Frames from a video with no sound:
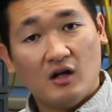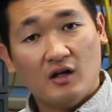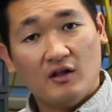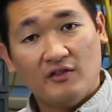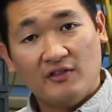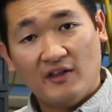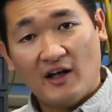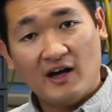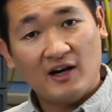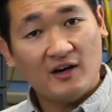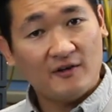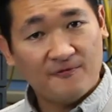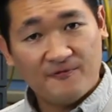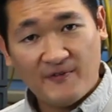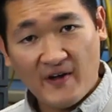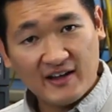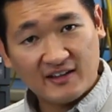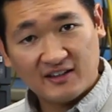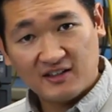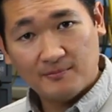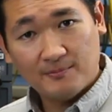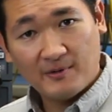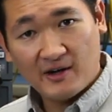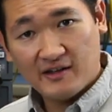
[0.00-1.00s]
Not
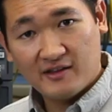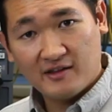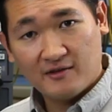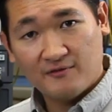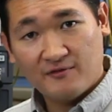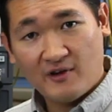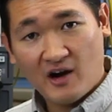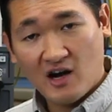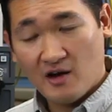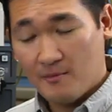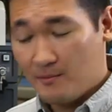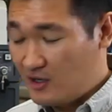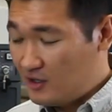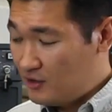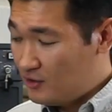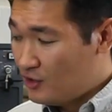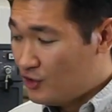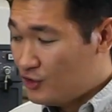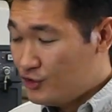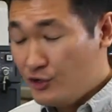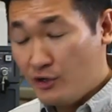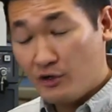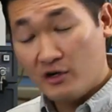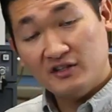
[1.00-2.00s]
affected by the environment,
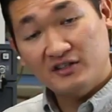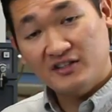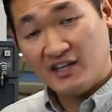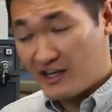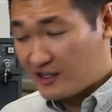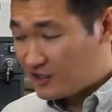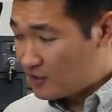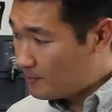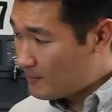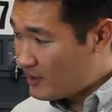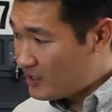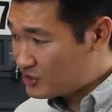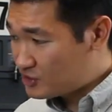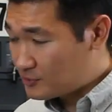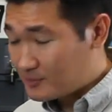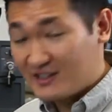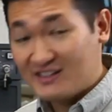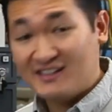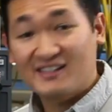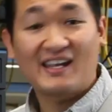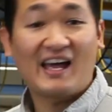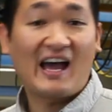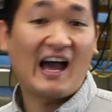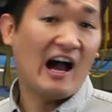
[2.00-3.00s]
you can take your
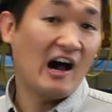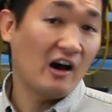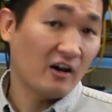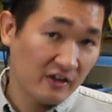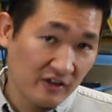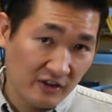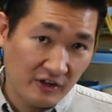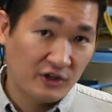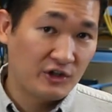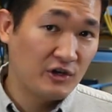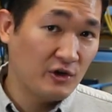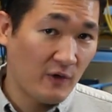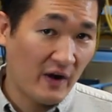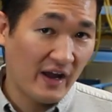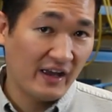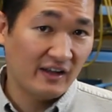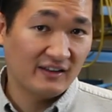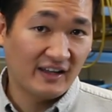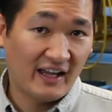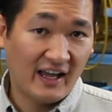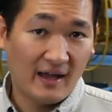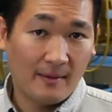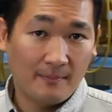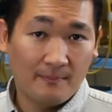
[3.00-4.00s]
measurements out of the QA
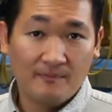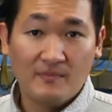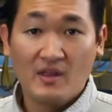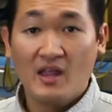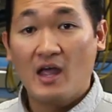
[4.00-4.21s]
lab